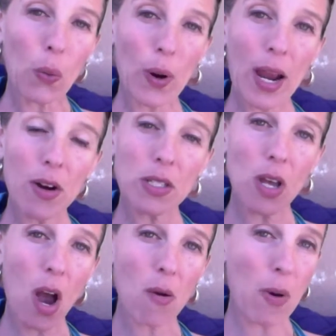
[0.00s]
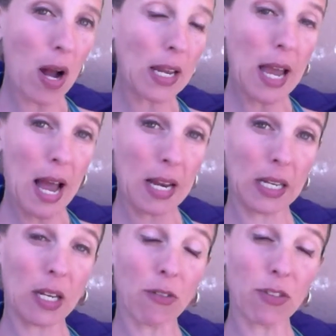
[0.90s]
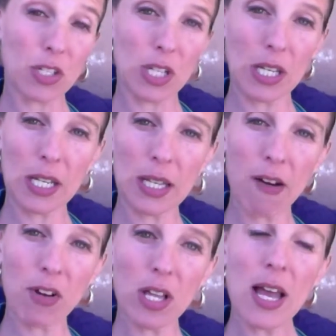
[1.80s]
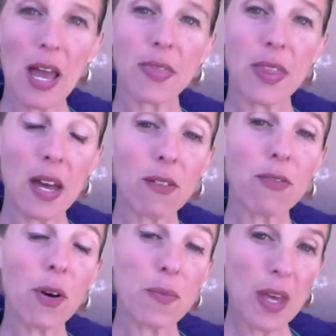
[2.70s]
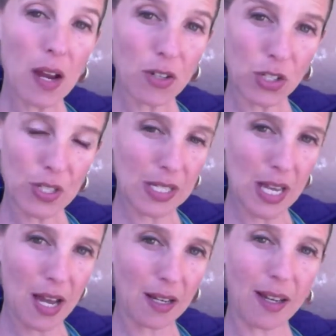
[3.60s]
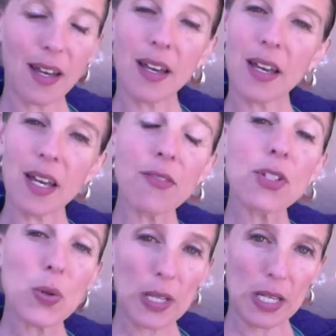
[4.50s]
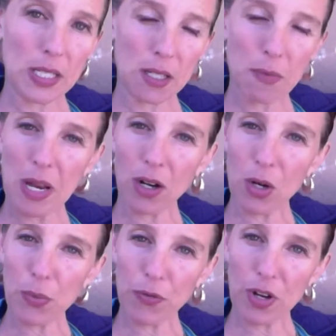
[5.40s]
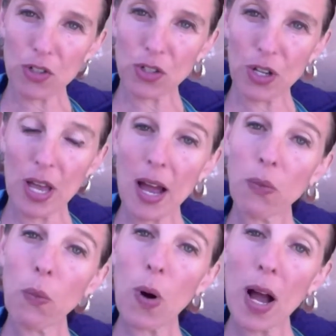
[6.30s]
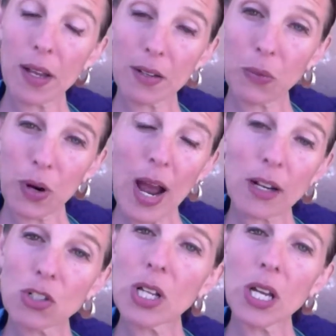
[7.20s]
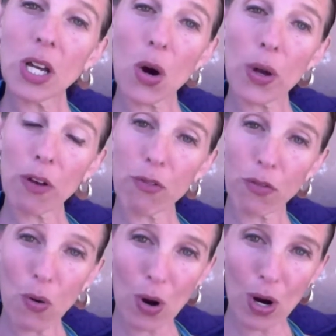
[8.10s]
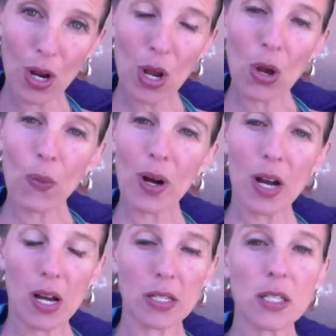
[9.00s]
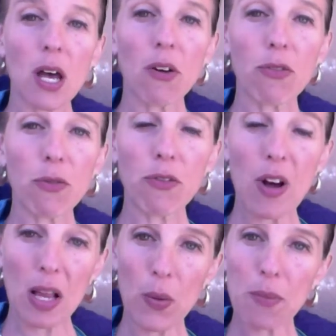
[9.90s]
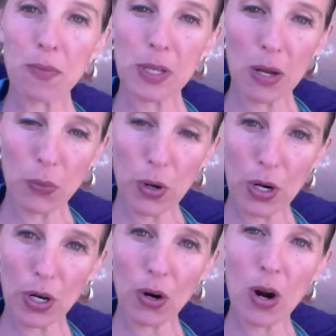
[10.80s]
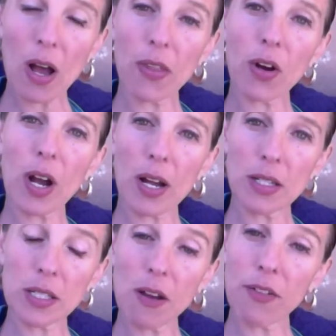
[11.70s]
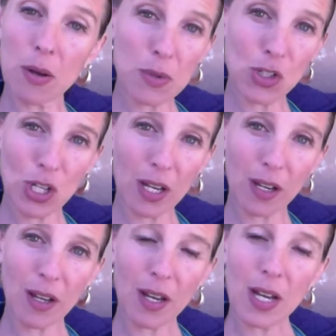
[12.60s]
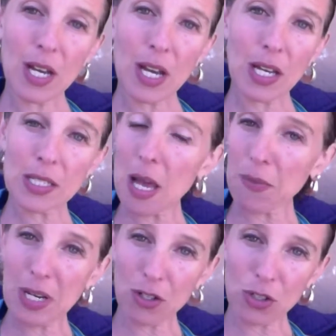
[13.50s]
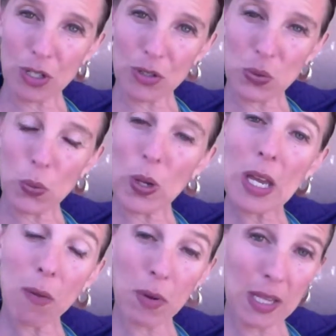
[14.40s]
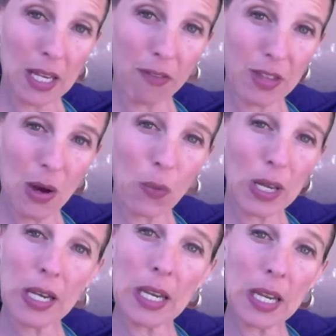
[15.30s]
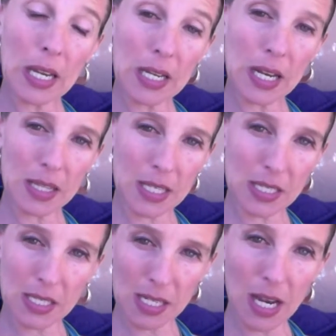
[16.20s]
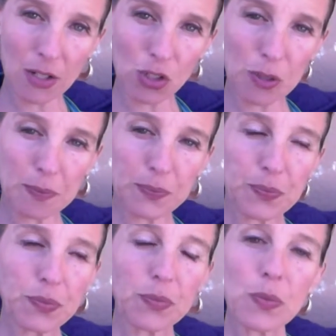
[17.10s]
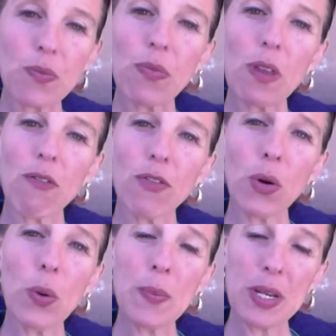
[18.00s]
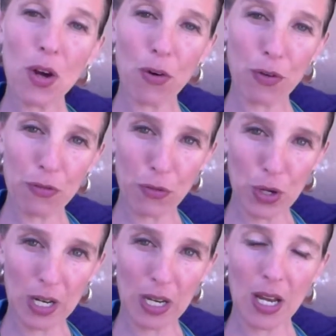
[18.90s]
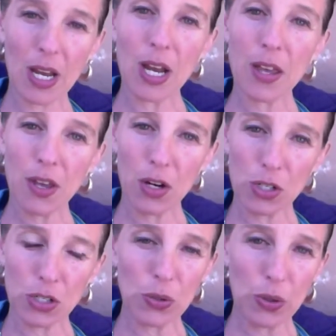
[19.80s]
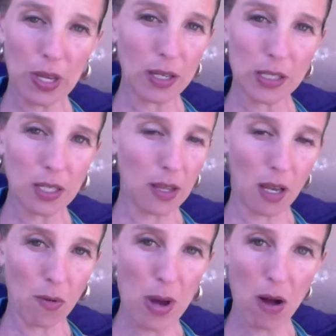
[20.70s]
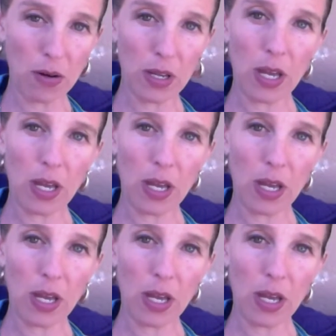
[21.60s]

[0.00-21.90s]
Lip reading: where is our body at in our fertility level, and then from there to decide if to enlist a medical professional and what we're actually going for, what kinds of follow-up blood work or other kinds of imaging examinations we believe that we need at this stage. For women over 40, there are two things to think about.